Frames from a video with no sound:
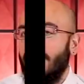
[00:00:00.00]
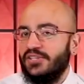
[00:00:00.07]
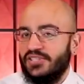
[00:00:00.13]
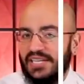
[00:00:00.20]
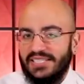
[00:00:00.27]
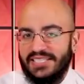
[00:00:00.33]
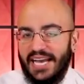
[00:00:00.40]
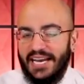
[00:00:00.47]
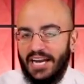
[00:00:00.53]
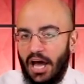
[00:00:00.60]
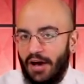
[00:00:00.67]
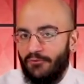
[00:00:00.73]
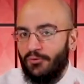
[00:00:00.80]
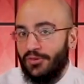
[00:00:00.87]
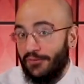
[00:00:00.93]
So let's kick it
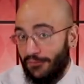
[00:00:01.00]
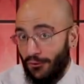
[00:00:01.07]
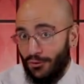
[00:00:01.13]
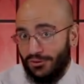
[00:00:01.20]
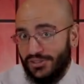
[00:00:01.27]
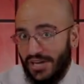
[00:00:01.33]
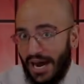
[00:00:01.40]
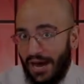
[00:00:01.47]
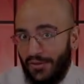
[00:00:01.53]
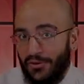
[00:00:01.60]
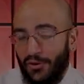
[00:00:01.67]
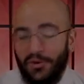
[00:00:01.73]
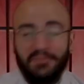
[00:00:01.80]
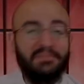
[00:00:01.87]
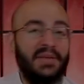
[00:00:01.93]
off with the first
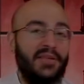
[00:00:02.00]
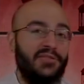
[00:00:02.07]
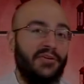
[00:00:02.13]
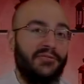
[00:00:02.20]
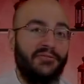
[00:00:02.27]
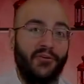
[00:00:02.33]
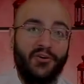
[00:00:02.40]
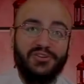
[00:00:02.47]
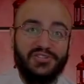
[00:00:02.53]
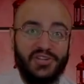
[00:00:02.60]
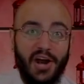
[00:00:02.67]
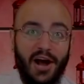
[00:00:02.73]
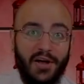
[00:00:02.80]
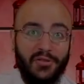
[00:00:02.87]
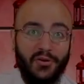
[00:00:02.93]
author. The first
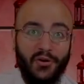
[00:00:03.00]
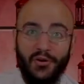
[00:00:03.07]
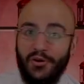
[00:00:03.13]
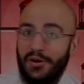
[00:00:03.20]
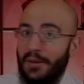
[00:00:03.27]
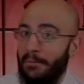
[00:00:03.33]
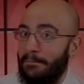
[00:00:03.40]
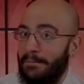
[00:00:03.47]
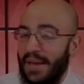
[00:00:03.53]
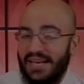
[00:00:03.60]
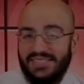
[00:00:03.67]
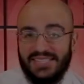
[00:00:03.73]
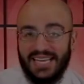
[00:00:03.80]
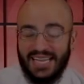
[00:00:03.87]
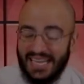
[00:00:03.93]
author,
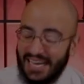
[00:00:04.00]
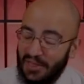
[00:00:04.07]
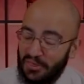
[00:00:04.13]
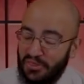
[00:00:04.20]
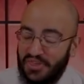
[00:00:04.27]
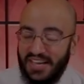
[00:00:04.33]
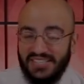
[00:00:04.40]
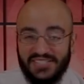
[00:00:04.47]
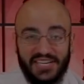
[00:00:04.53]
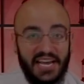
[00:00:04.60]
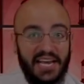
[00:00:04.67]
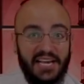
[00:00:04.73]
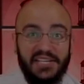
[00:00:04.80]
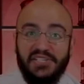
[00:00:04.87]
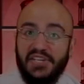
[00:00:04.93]
basically, this
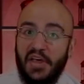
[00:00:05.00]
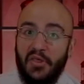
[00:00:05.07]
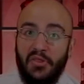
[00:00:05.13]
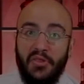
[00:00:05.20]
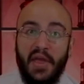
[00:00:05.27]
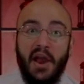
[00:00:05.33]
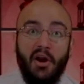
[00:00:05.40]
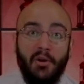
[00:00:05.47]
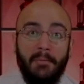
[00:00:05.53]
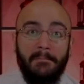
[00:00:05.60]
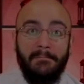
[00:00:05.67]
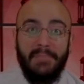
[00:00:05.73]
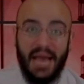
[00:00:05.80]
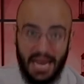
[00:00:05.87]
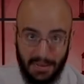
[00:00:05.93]
is their
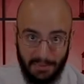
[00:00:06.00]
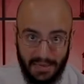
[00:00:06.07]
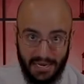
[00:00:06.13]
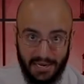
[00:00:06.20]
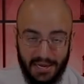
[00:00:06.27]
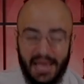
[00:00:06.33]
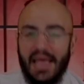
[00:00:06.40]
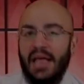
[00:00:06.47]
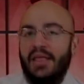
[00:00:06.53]
baby.